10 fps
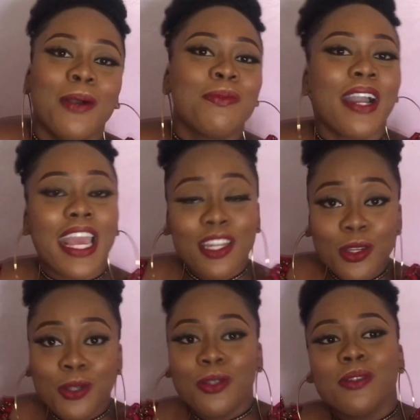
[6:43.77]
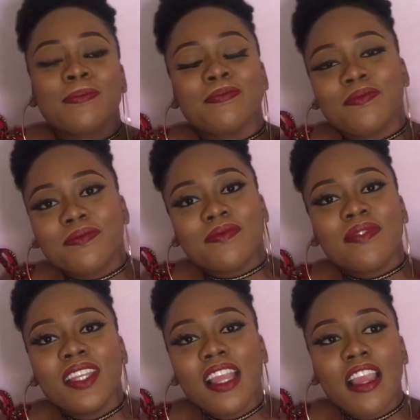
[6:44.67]
But anywho,
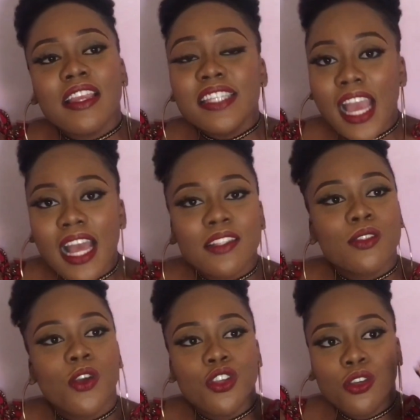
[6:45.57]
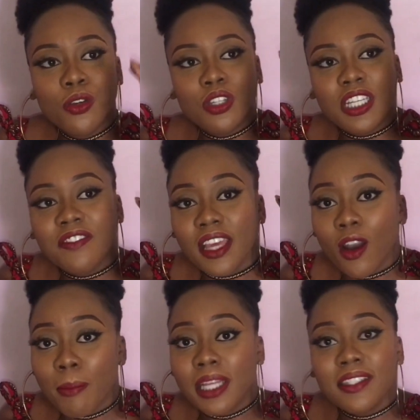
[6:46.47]
yeah, so you could, if they
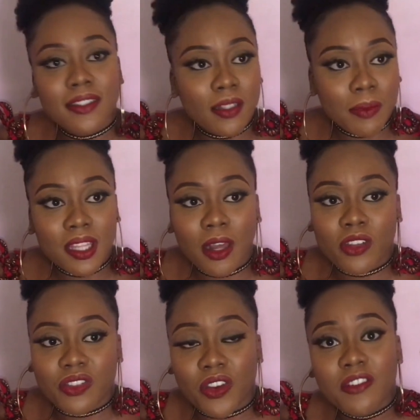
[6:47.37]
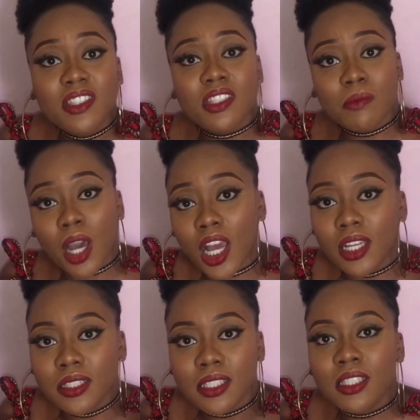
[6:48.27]
commented something that was very
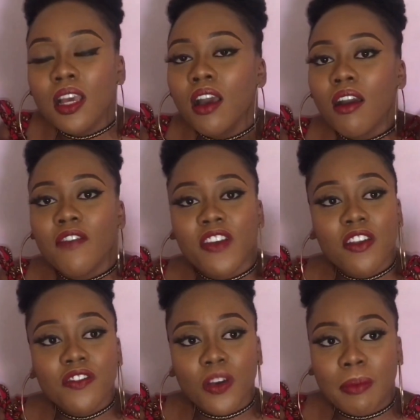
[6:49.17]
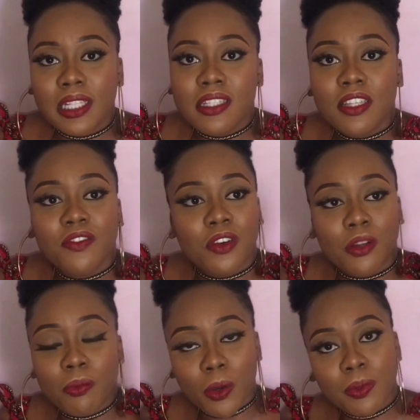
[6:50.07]
smart, very informative on a
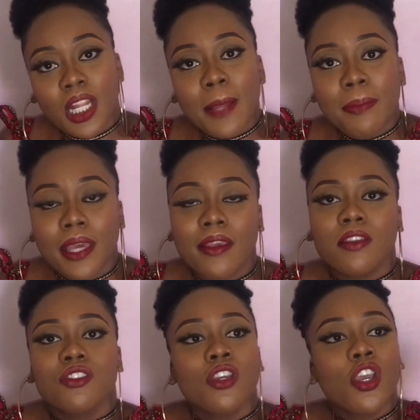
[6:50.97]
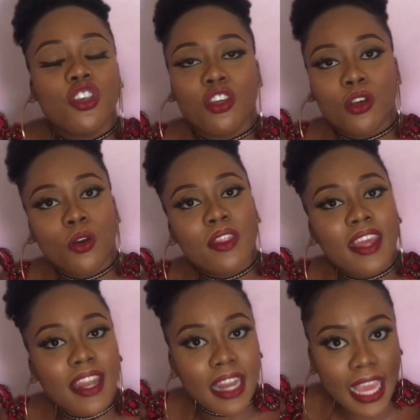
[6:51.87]
popular page, if you go
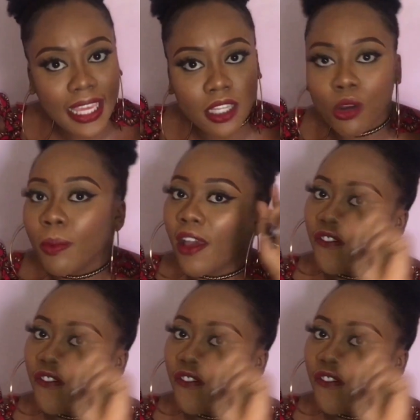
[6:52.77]
there, like it up and